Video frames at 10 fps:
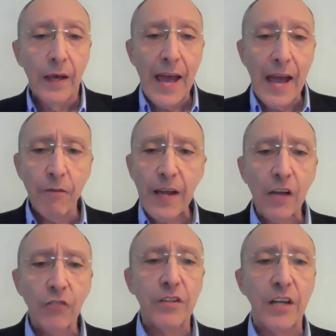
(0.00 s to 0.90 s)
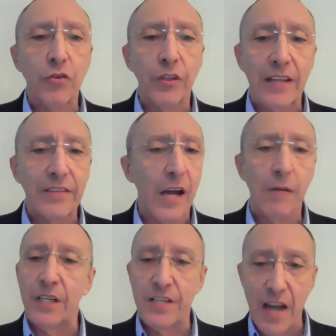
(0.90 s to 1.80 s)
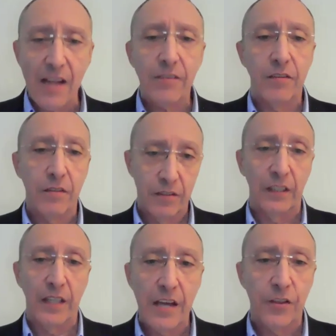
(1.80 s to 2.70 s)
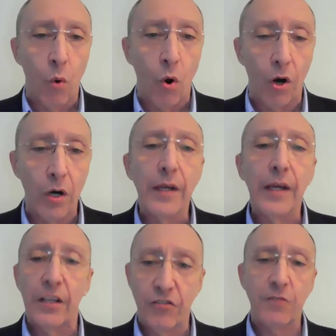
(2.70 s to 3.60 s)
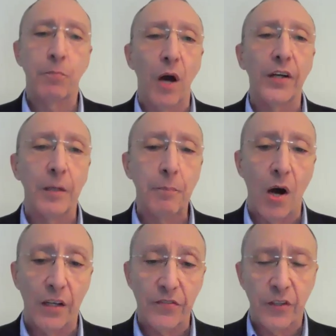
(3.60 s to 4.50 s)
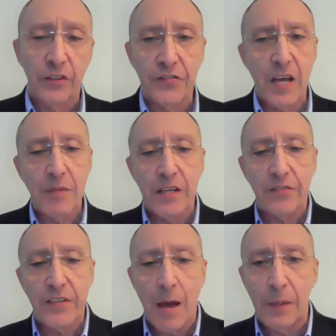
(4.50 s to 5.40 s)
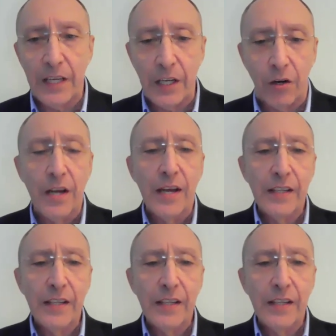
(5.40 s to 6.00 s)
Every action they took at that time did not delay the war. It just brought it upon us. So the same thing is happening here.